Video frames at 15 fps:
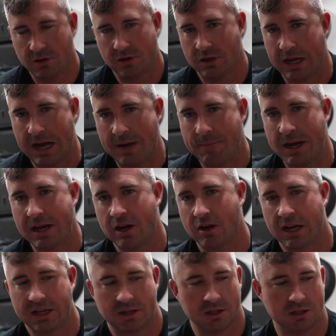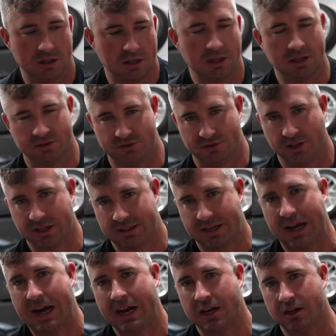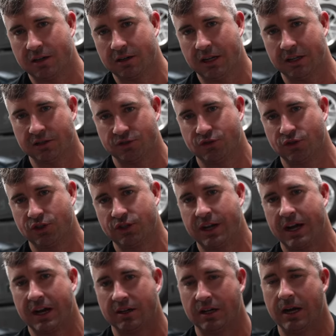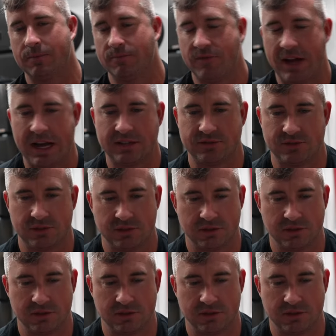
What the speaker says: How am I on a slick tire and a street tire? I'm faster.